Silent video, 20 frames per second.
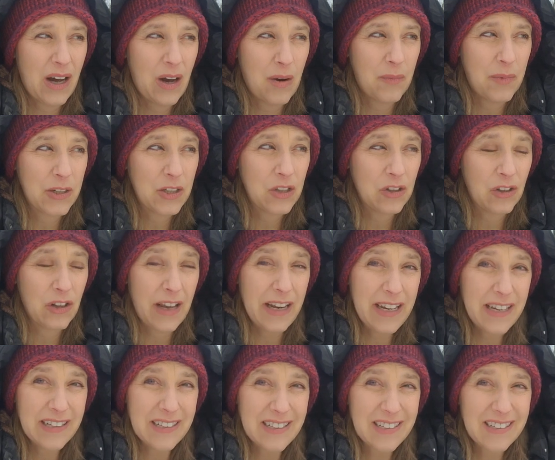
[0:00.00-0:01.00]
how much
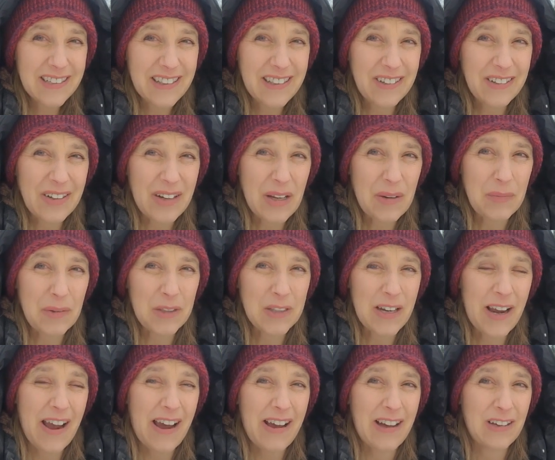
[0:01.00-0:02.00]
light they're able
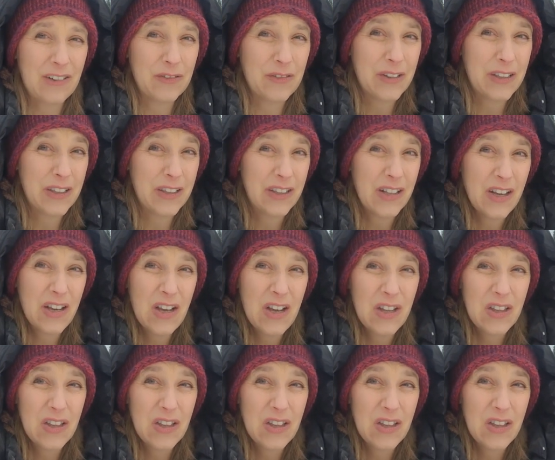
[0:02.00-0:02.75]
to have and